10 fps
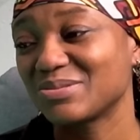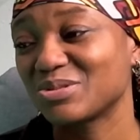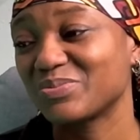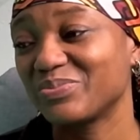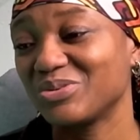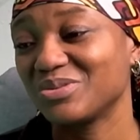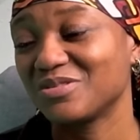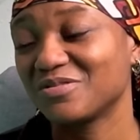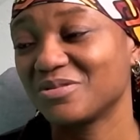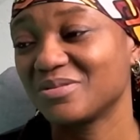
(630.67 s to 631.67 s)
It was
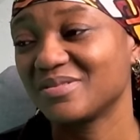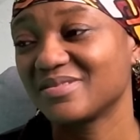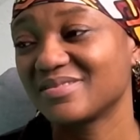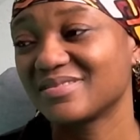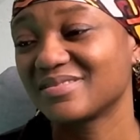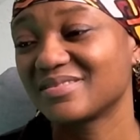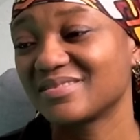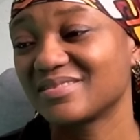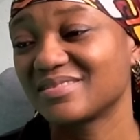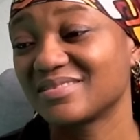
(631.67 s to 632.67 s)
beautiful.
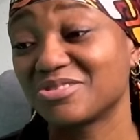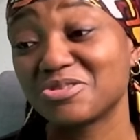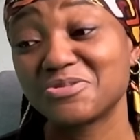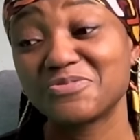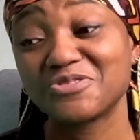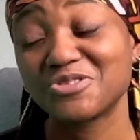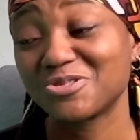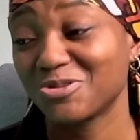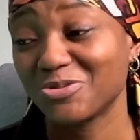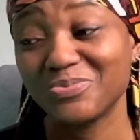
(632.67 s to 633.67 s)
just
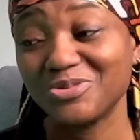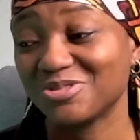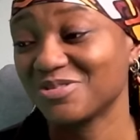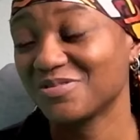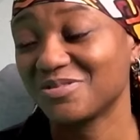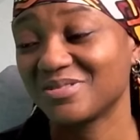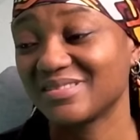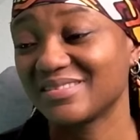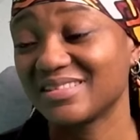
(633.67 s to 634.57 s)
so beautiful.